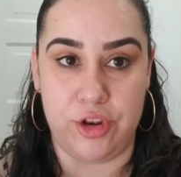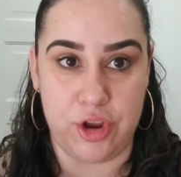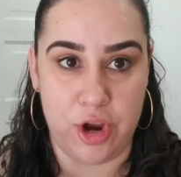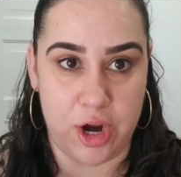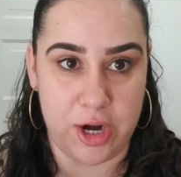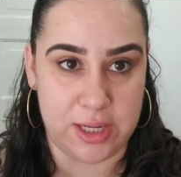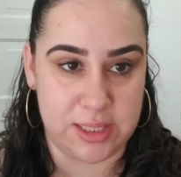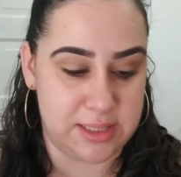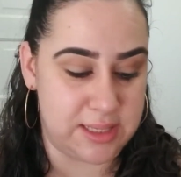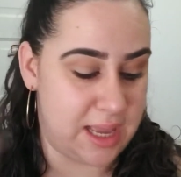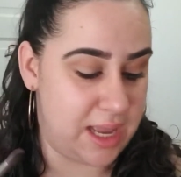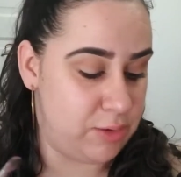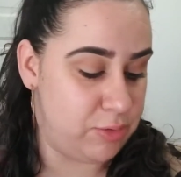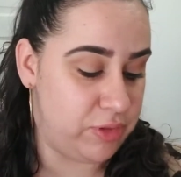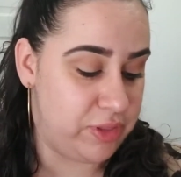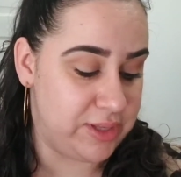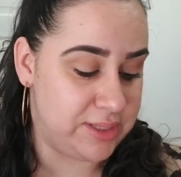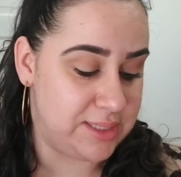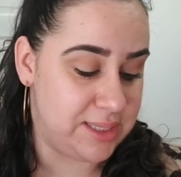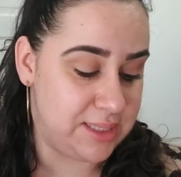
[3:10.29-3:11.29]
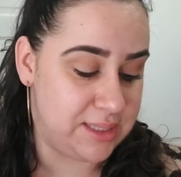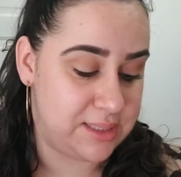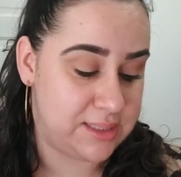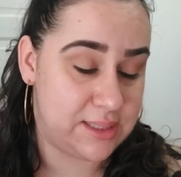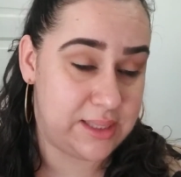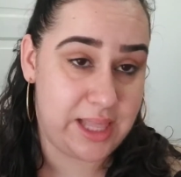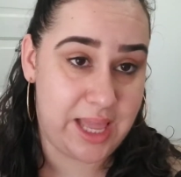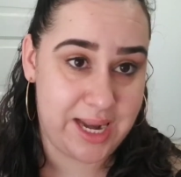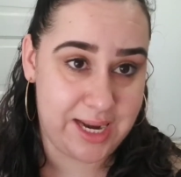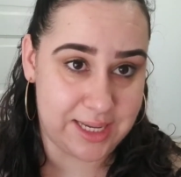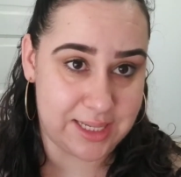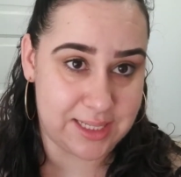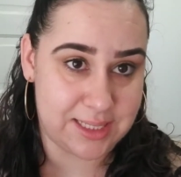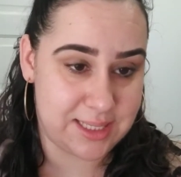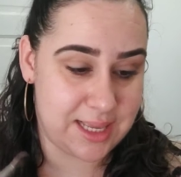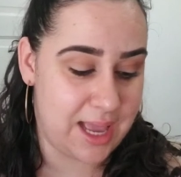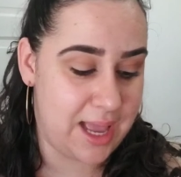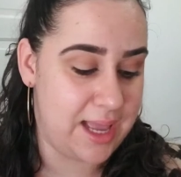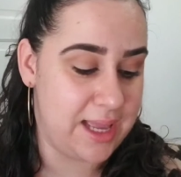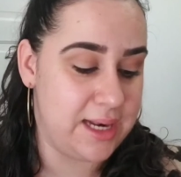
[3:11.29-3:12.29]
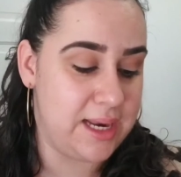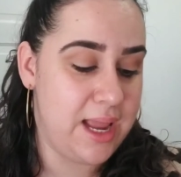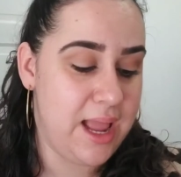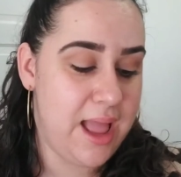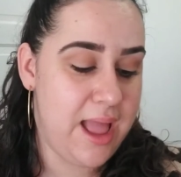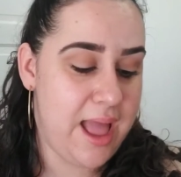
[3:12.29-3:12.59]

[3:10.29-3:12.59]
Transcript: dark side with the synthetic side,